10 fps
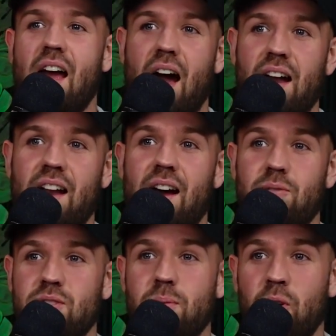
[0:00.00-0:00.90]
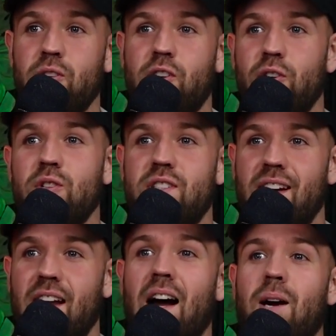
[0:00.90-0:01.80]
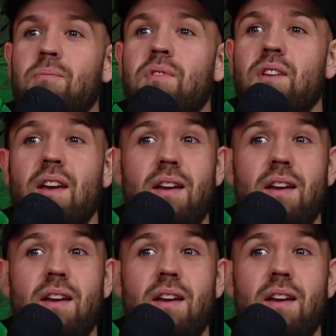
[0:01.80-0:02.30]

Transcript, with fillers: And that was about the coolest thing that happened.